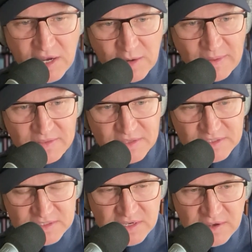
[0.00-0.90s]
about
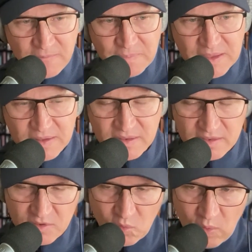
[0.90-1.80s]
this,
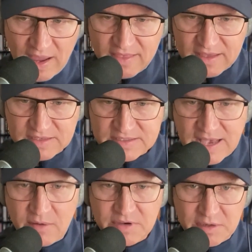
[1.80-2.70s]
the way that
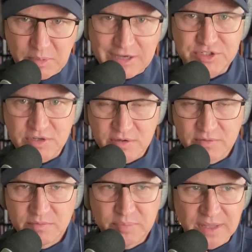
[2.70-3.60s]
sound and picture
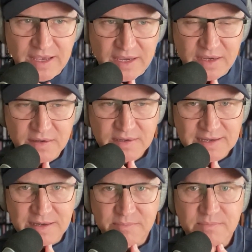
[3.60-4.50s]
play
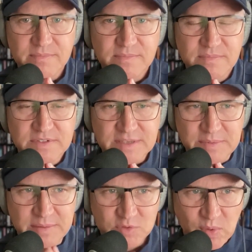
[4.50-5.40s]

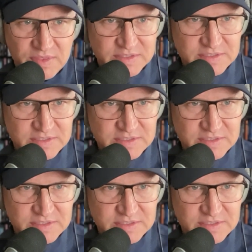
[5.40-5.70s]
sometimes with and